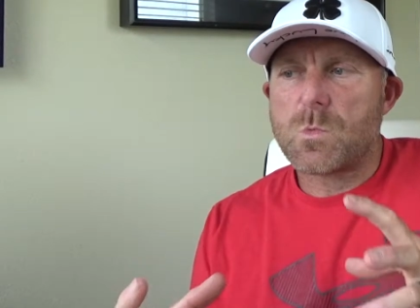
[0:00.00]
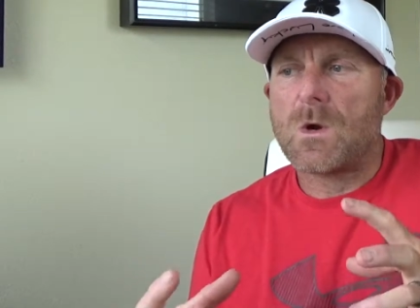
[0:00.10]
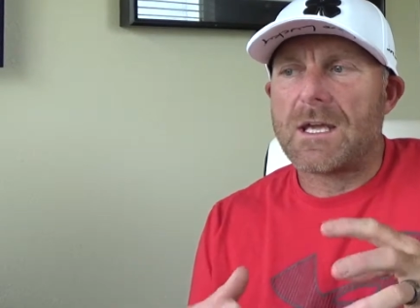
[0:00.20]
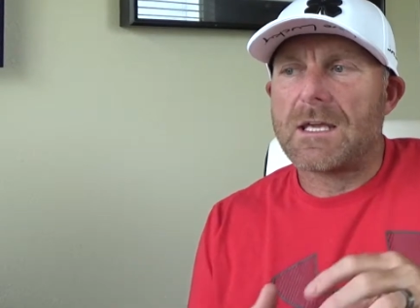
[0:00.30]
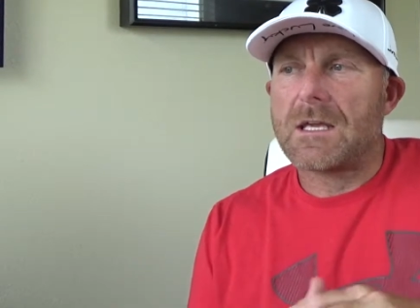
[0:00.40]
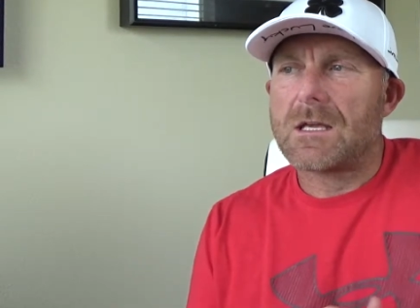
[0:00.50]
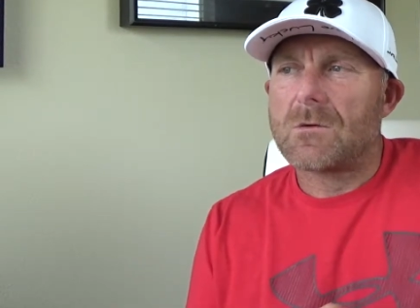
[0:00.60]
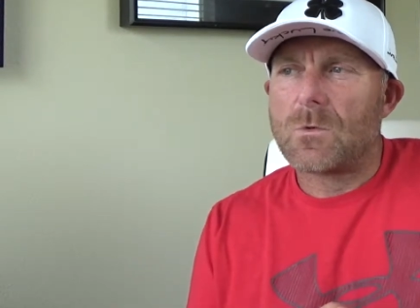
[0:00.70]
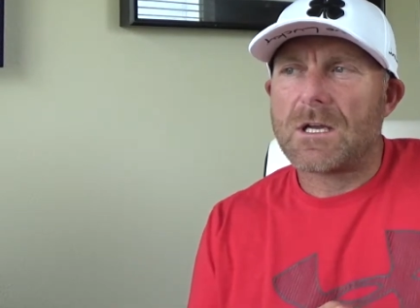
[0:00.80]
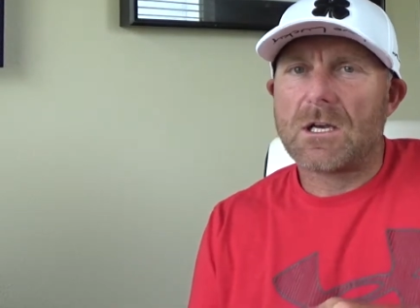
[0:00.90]
week
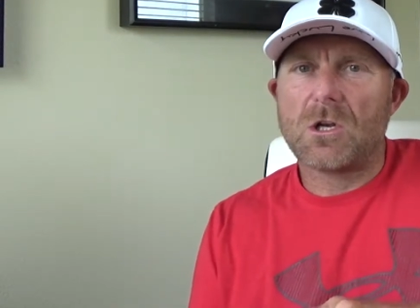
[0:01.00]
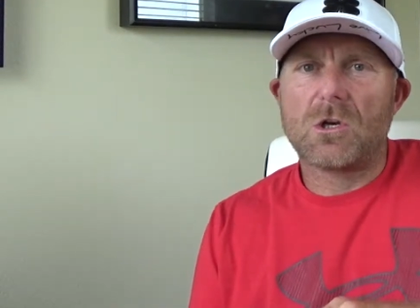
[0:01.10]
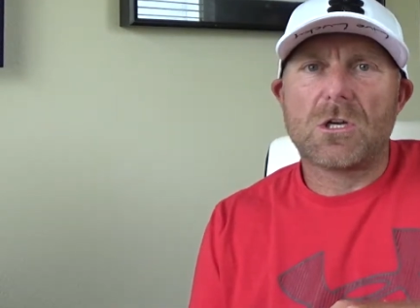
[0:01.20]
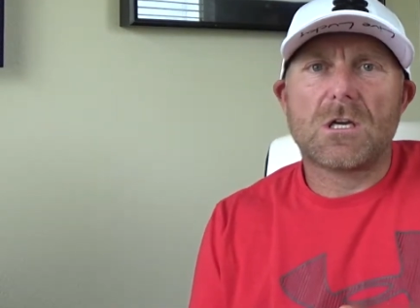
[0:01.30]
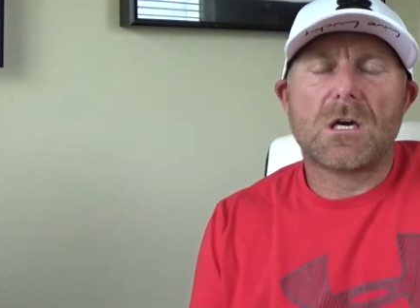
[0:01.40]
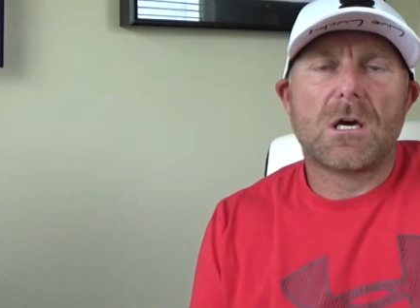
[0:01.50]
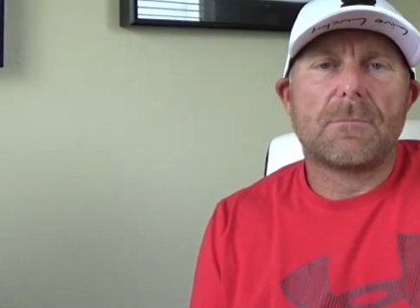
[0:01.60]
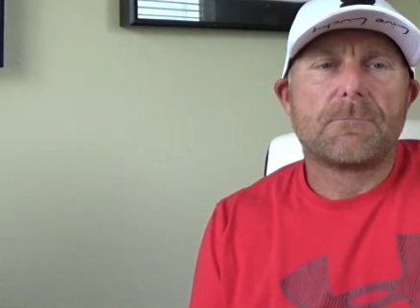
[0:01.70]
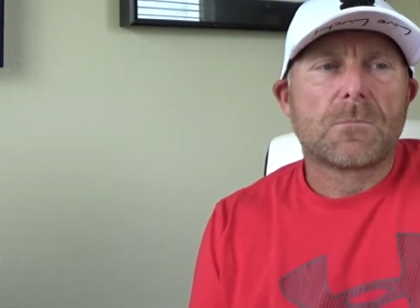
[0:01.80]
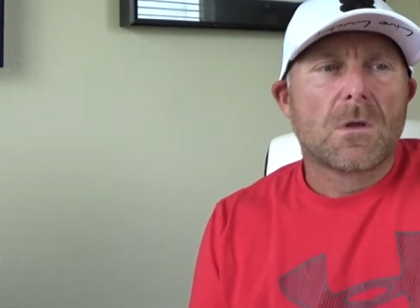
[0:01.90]
we're going to look at
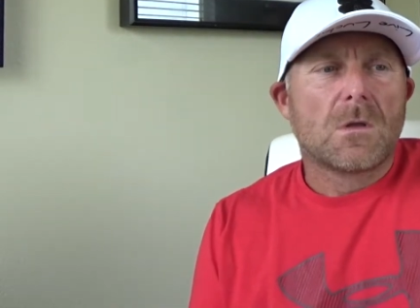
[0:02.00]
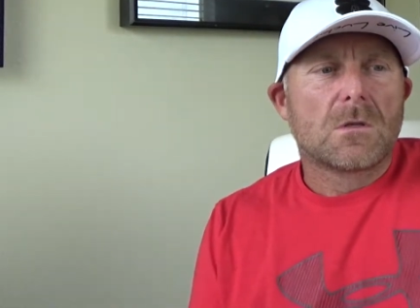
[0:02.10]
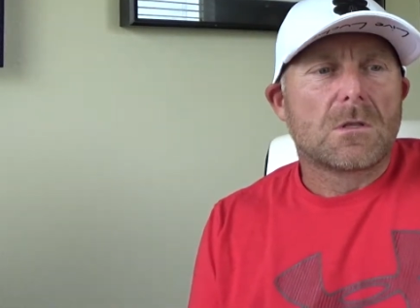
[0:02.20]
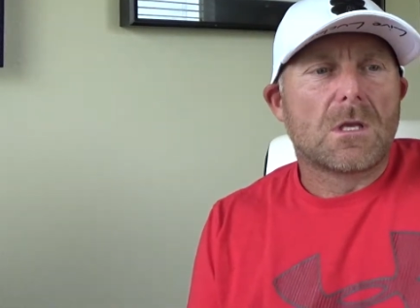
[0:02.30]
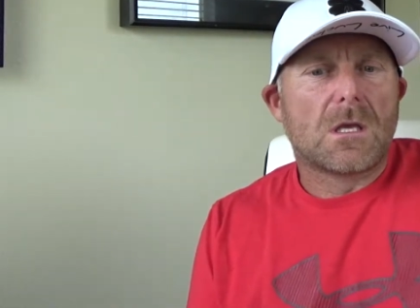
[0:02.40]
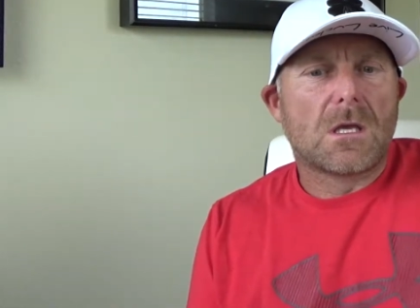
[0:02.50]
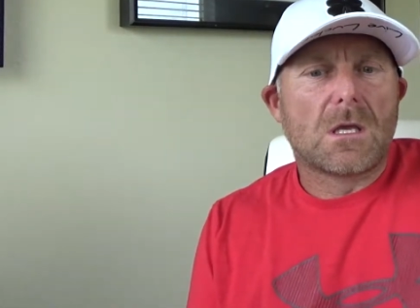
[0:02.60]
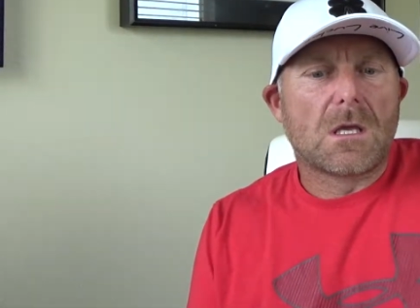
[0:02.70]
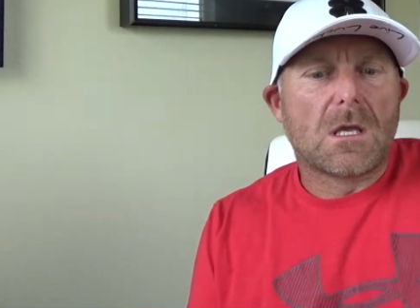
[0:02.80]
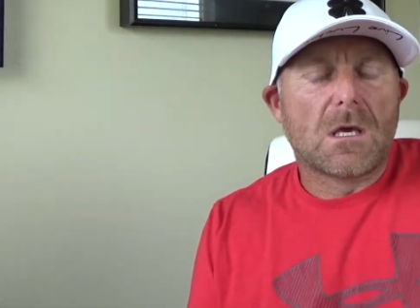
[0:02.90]

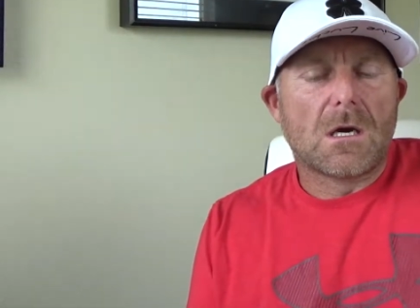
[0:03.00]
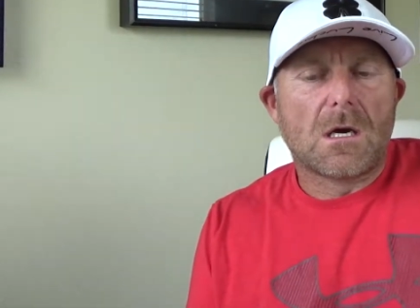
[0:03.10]
the